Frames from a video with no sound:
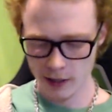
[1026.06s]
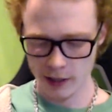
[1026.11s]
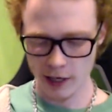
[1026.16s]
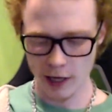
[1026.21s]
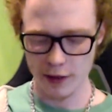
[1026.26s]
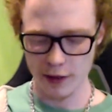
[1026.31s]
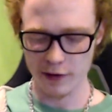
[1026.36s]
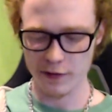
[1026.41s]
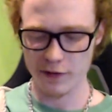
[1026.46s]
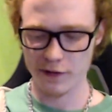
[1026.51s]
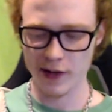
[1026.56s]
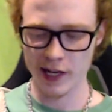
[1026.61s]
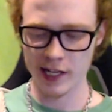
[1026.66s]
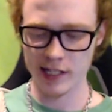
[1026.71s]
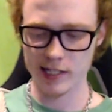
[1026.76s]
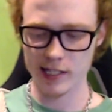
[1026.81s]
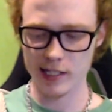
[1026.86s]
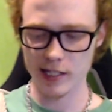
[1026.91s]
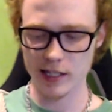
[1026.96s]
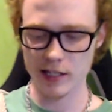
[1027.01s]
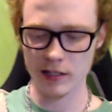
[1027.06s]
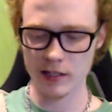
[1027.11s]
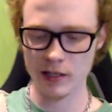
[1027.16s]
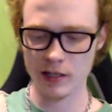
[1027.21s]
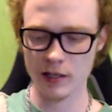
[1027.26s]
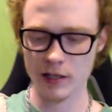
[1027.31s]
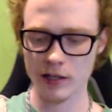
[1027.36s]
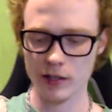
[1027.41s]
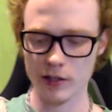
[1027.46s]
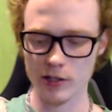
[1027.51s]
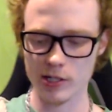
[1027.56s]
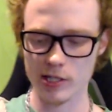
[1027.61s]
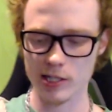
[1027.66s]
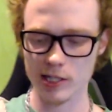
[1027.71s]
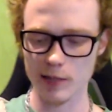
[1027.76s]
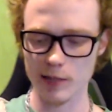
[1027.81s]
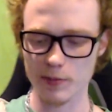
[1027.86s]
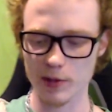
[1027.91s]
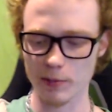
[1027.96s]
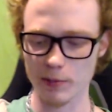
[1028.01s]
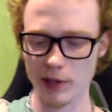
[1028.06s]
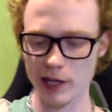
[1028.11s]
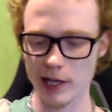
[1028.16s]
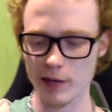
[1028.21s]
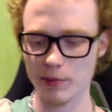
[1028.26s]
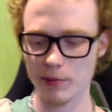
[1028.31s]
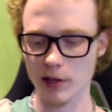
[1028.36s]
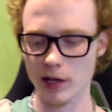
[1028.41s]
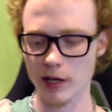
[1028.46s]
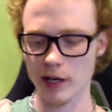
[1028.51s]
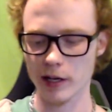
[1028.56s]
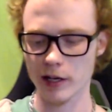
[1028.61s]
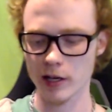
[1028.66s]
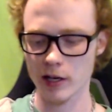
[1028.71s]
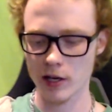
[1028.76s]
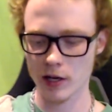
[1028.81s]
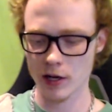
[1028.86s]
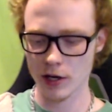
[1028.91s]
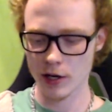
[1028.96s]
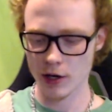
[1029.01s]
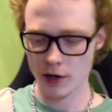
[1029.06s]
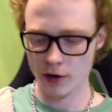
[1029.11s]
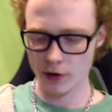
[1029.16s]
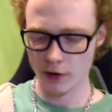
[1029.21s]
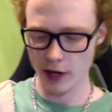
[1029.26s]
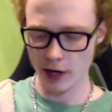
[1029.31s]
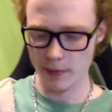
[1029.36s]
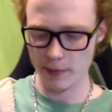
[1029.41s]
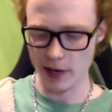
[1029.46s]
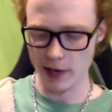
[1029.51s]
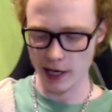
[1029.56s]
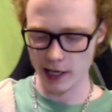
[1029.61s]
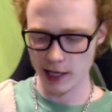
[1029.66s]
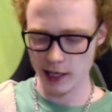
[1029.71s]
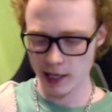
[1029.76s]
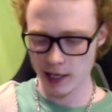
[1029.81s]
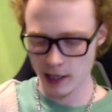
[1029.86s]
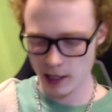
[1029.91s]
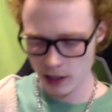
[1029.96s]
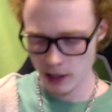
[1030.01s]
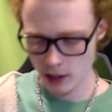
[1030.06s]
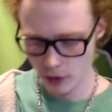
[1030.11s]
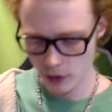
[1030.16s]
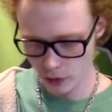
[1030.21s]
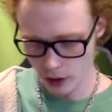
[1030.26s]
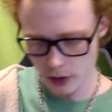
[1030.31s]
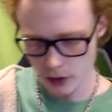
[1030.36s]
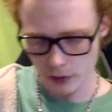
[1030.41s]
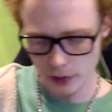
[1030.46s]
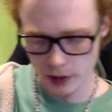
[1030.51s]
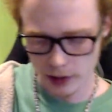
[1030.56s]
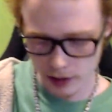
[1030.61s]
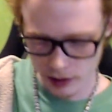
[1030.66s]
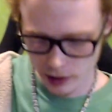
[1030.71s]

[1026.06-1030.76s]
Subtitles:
Nothing fancy. You just slip the blade plug right back in. Whoa.